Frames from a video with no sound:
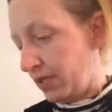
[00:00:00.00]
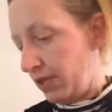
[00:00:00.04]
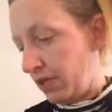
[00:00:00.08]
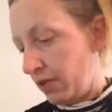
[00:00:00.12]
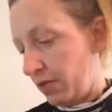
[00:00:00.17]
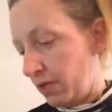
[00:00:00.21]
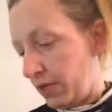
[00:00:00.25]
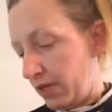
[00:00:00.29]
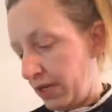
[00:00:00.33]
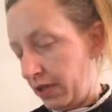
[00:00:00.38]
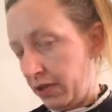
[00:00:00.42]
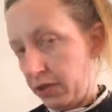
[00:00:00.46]
You
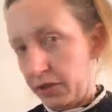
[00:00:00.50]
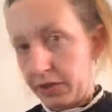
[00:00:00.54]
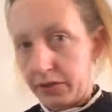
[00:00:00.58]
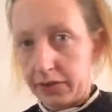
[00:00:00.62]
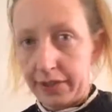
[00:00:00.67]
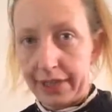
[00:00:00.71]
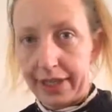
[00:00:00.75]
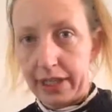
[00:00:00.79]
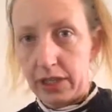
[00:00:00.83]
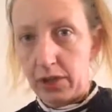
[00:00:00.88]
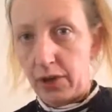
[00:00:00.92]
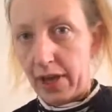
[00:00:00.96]
don't want to
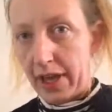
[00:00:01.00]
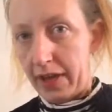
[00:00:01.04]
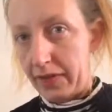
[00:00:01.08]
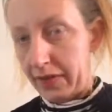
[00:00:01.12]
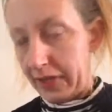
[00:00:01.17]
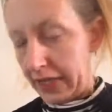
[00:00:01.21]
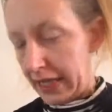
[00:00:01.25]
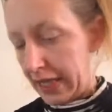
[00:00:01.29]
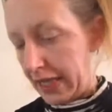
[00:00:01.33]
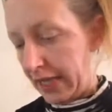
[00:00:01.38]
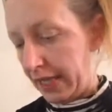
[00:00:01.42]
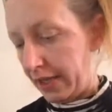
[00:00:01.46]
look like you have
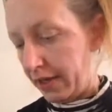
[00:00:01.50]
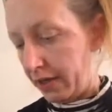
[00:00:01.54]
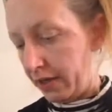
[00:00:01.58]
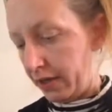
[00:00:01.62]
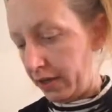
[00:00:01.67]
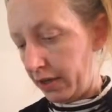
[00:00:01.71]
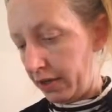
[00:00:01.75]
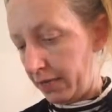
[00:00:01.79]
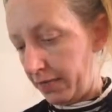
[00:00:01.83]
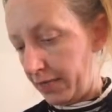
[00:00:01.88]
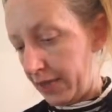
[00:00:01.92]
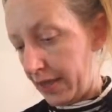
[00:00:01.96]
a cake
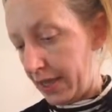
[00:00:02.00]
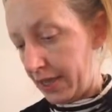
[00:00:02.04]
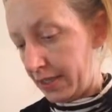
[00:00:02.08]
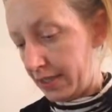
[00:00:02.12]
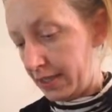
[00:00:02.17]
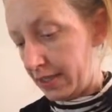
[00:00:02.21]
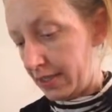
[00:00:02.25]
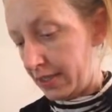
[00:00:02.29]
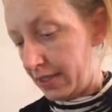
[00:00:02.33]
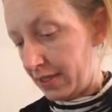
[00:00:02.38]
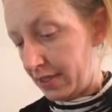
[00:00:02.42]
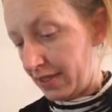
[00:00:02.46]
on your
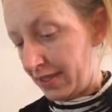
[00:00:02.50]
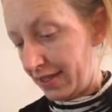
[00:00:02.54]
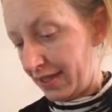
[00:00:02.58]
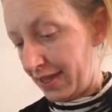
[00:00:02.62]
face.